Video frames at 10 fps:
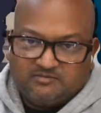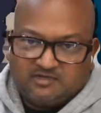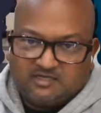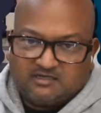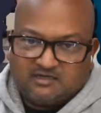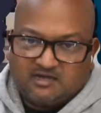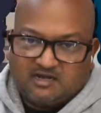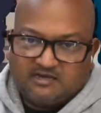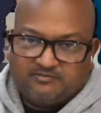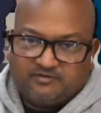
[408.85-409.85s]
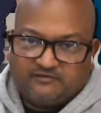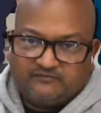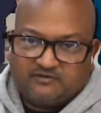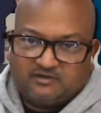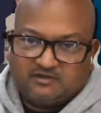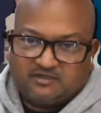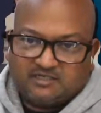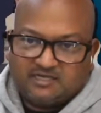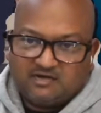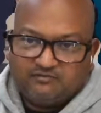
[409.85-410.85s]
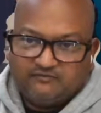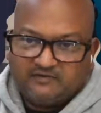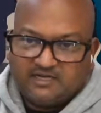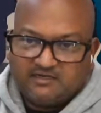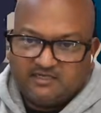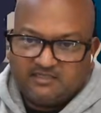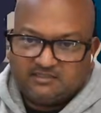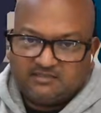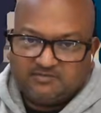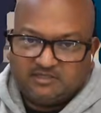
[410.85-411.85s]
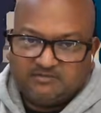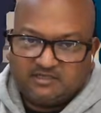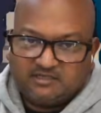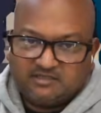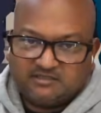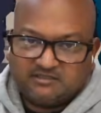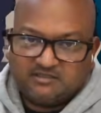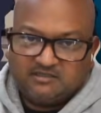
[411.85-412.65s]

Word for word: but I prefer cloudflared simply because